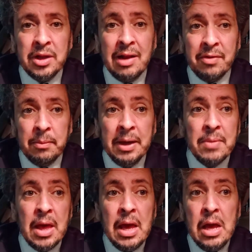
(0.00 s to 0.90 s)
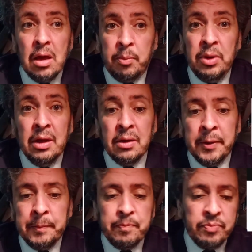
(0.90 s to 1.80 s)
And then the
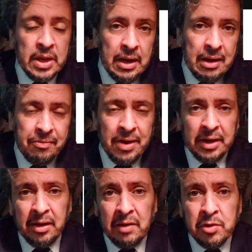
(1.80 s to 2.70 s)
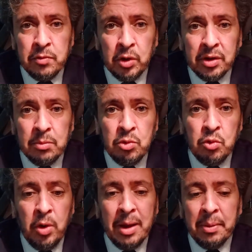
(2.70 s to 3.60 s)
case went to court, and after
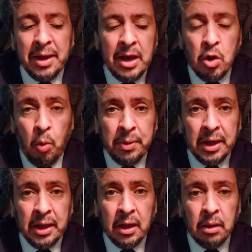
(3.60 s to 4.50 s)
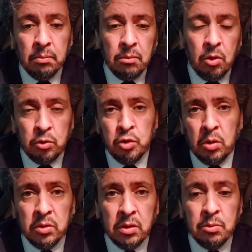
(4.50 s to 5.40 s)
that, they paid him off out of court
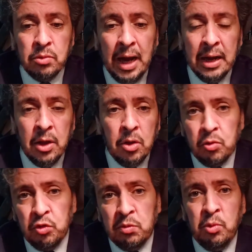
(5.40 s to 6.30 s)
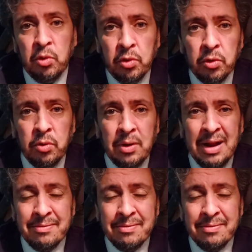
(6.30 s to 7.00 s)
just to make the whole thing stop there.